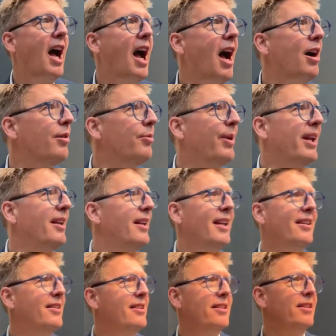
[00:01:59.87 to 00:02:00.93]
Well,
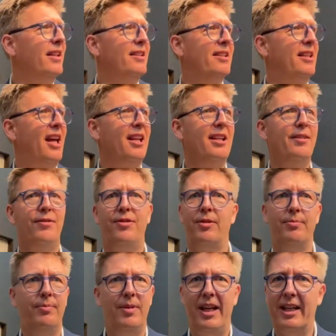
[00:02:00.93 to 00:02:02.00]
it's starting
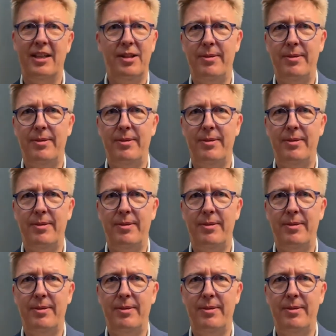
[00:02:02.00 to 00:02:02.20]
from like